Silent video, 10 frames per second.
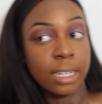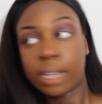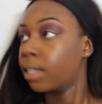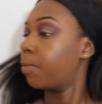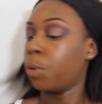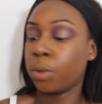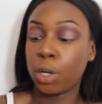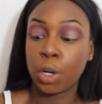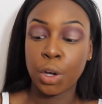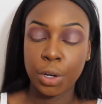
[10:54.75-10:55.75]
Like, if you want
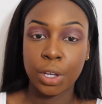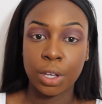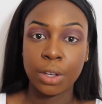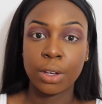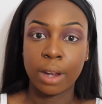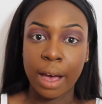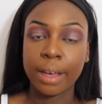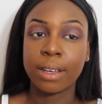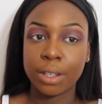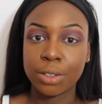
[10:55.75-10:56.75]
to look,
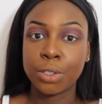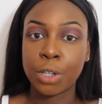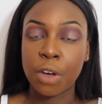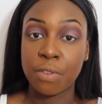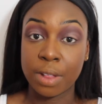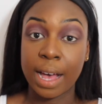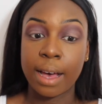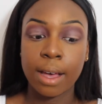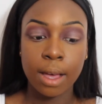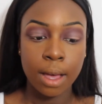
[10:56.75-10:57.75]
like, you go for that.